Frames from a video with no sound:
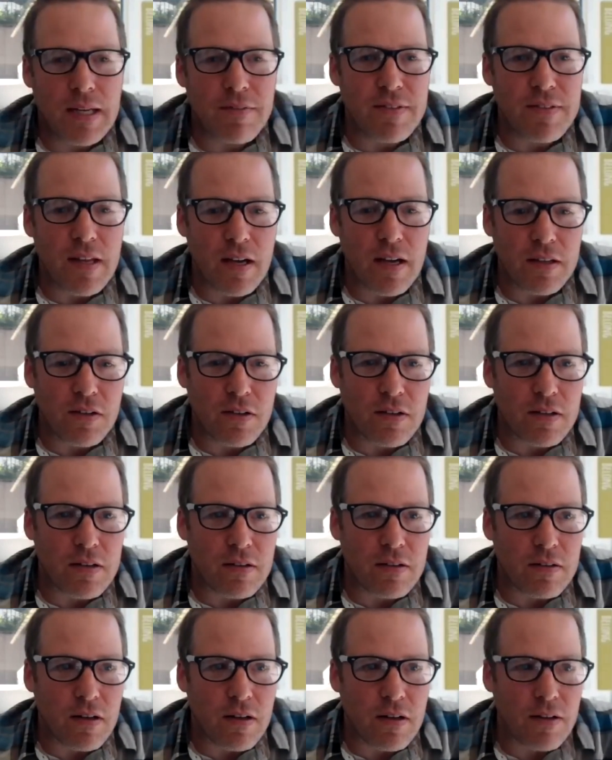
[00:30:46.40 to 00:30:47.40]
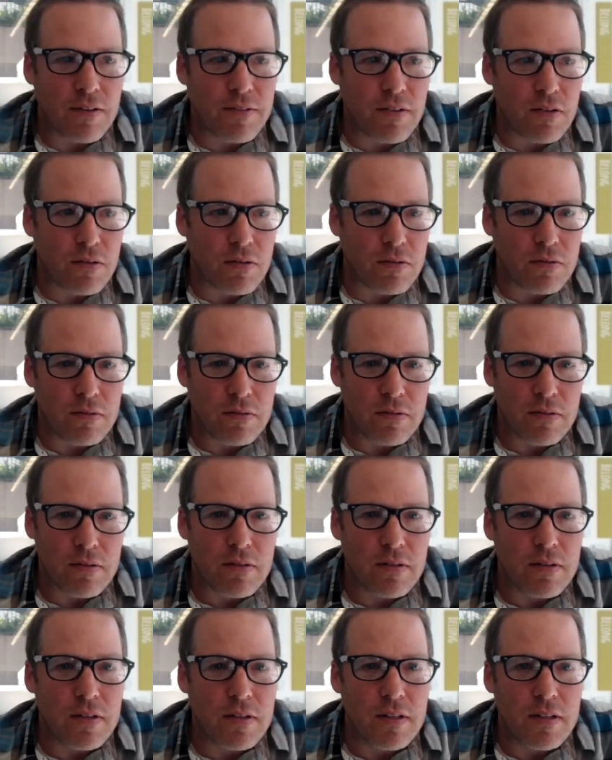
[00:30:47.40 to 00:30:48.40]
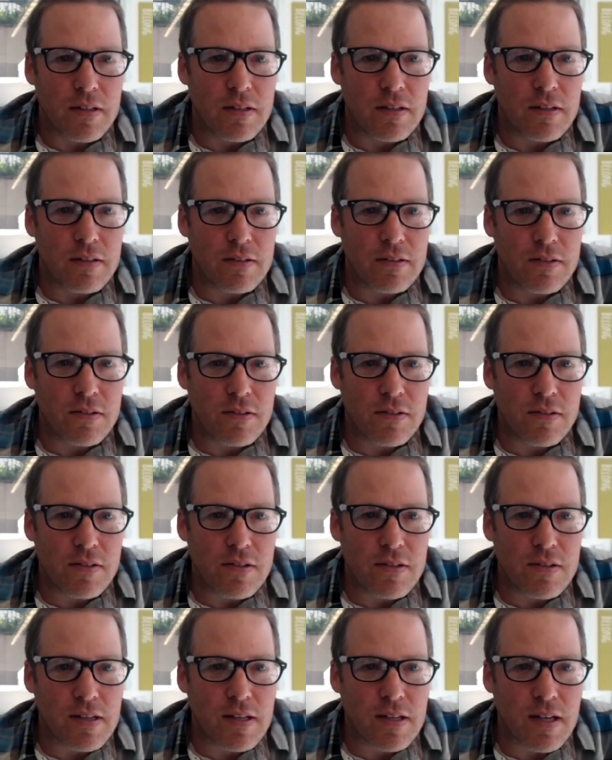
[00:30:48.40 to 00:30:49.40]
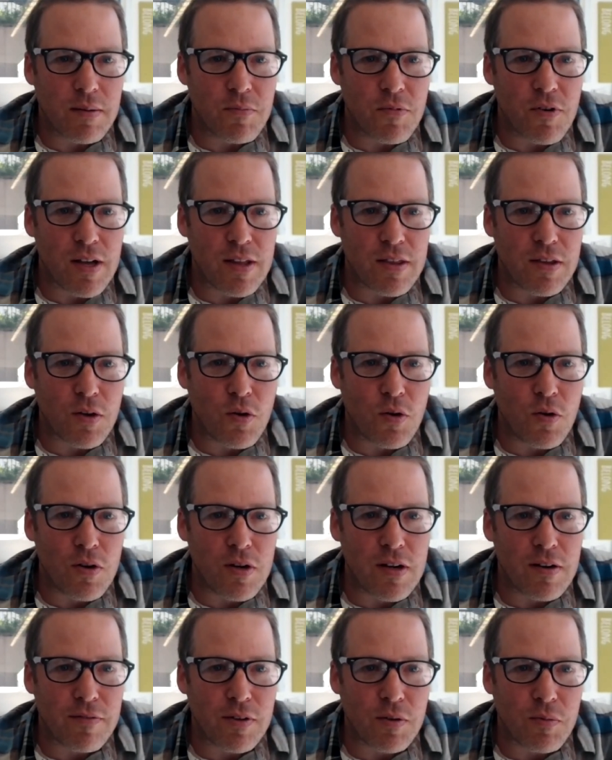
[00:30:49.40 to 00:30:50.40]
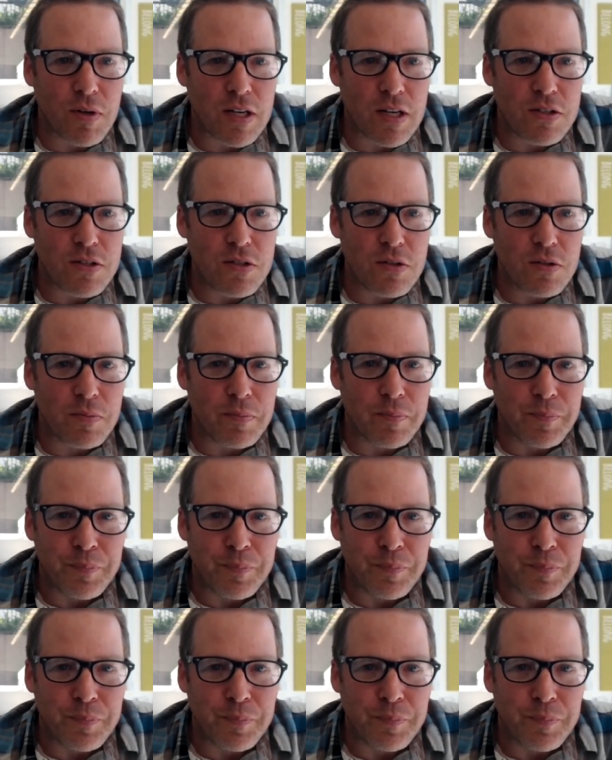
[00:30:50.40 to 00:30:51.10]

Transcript: if not, you could also come around the corner if you wanted to.